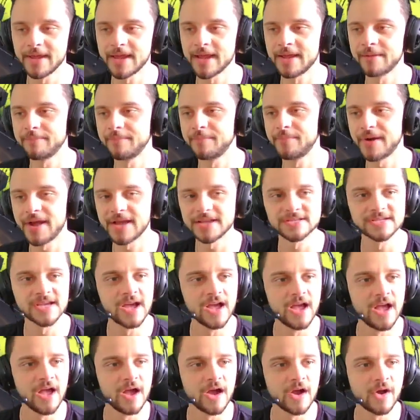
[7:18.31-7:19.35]
can press
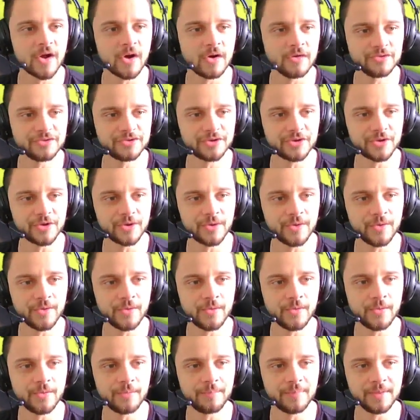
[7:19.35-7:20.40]

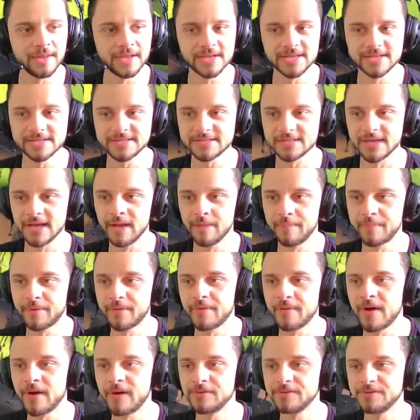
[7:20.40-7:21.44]
Control plus up
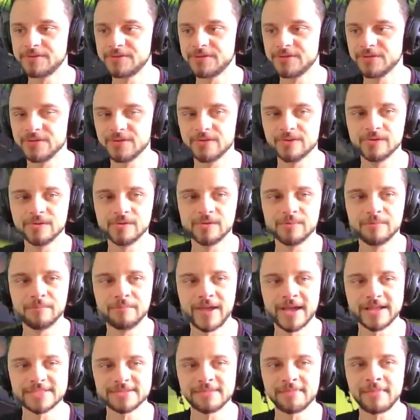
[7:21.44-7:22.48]
arrow to
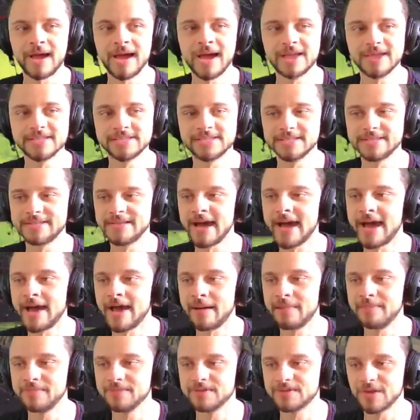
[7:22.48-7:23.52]
maximize the
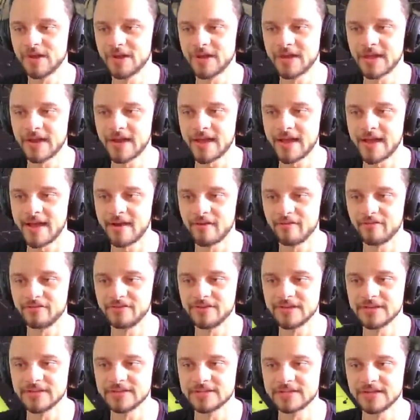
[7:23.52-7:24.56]
tab, so I can have
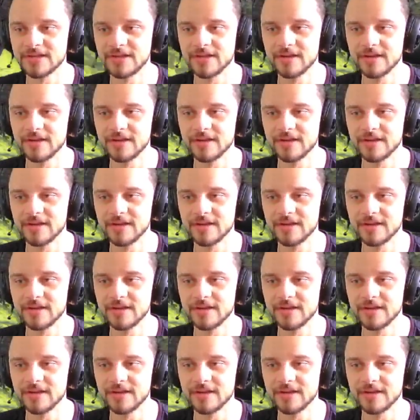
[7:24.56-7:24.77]
this